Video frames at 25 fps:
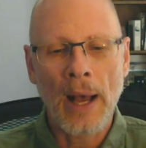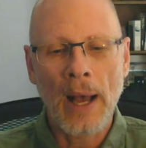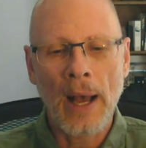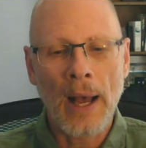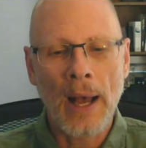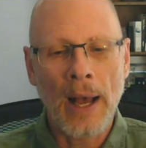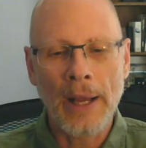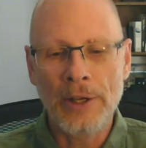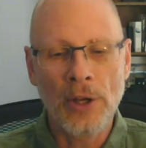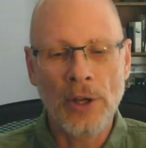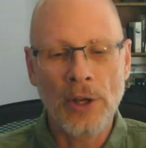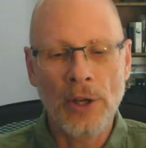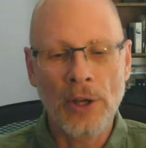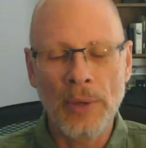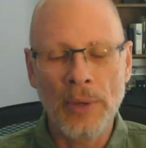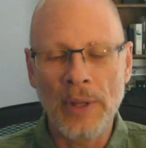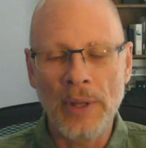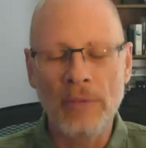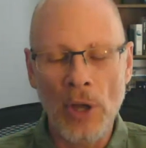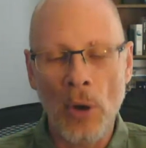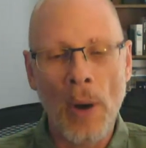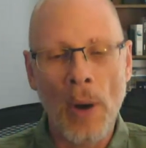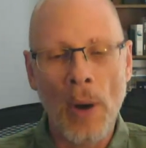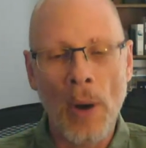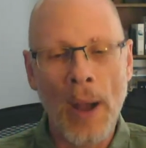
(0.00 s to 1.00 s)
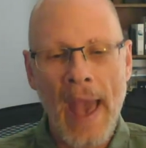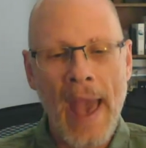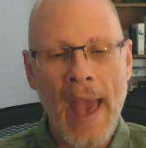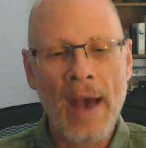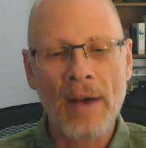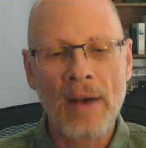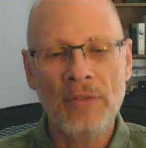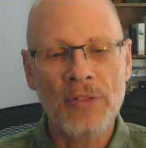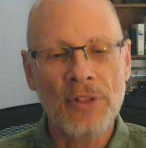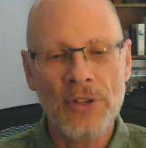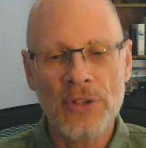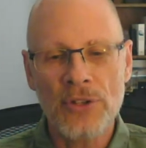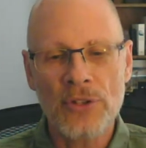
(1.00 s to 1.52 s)
I don't even know I
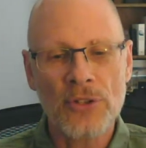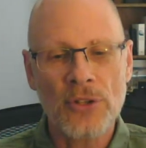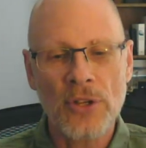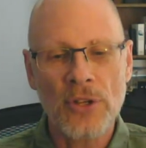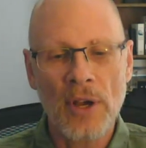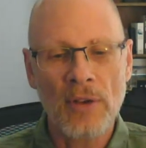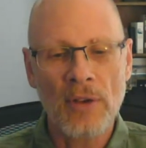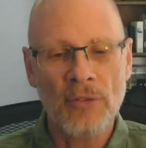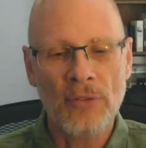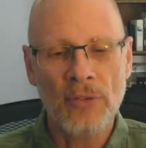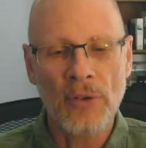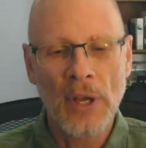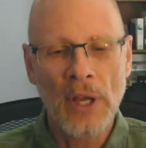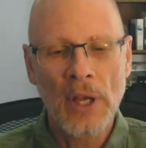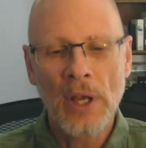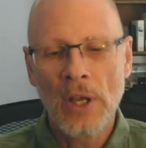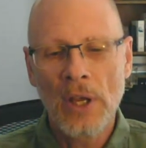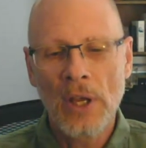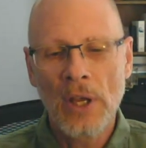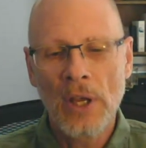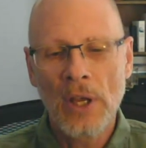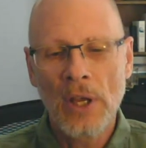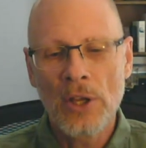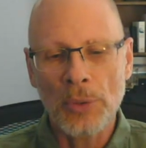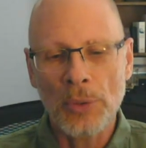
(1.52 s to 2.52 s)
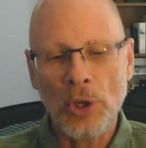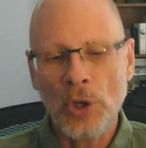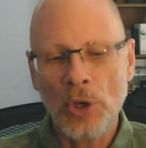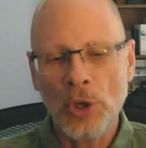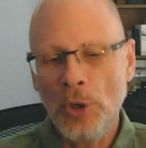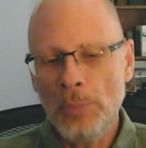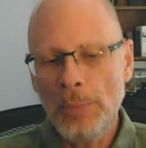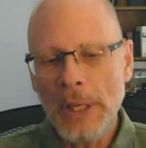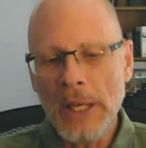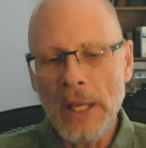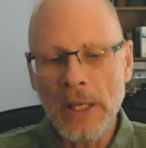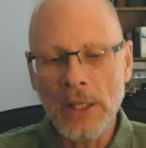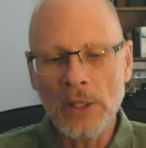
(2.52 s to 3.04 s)
have this stuff. So it
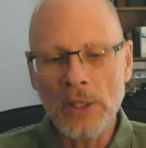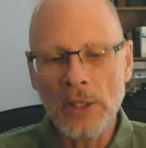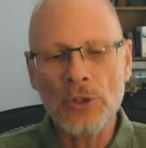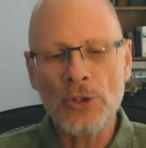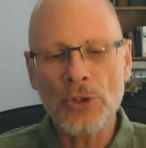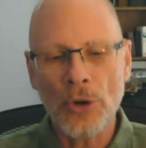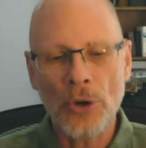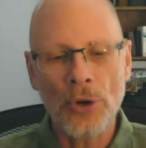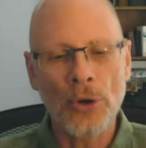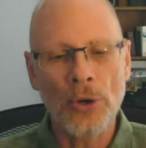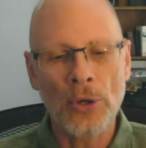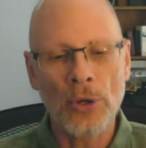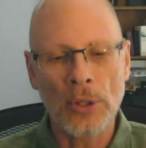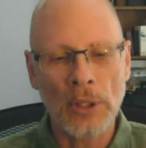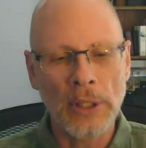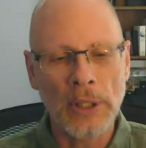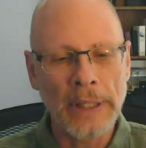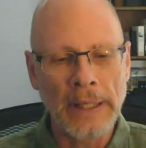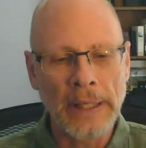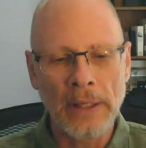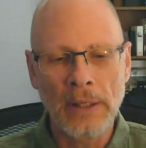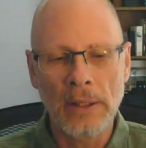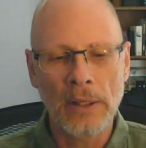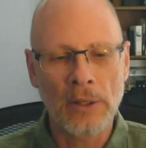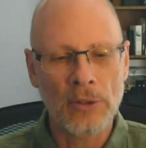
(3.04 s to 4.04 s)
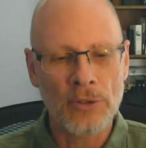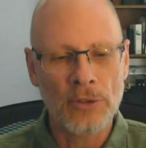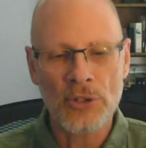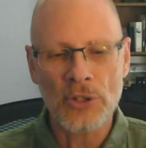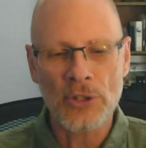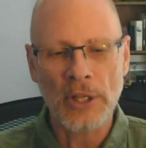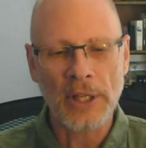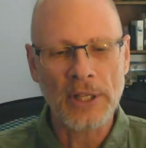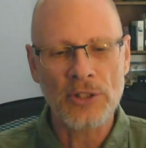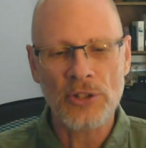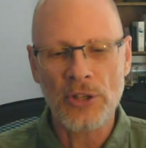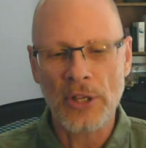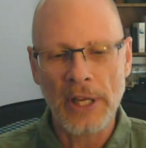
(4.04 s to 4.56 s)
could be internally,
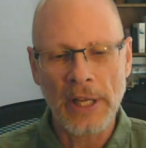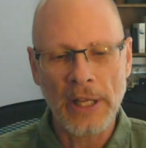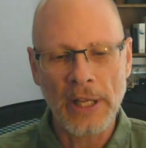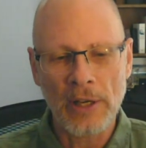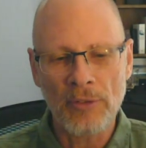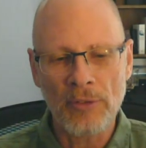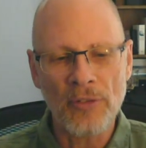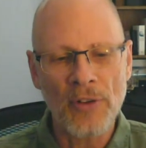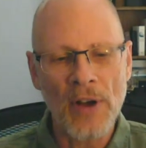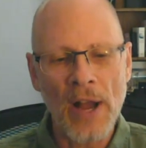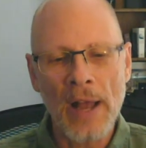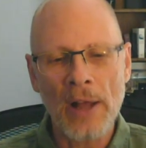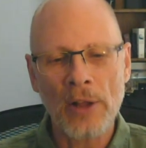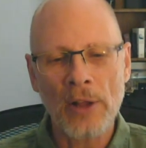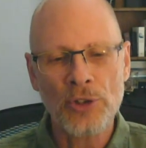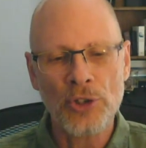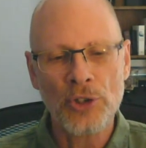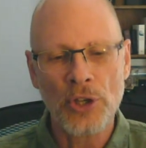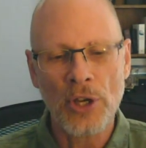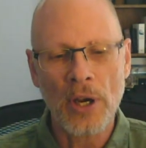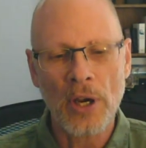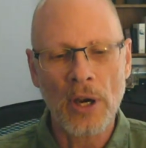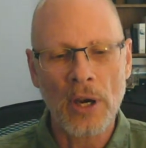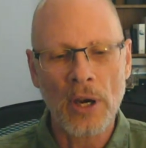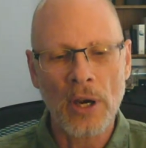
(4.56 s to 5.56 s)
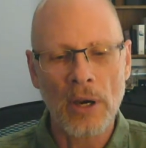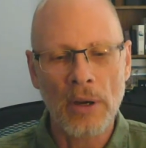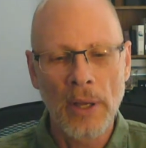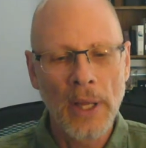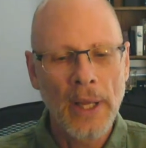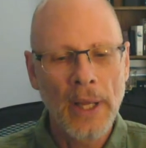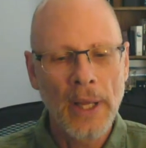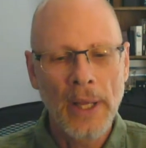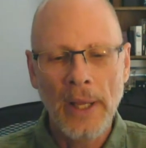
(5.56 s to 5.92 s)
so like sitting in a file share.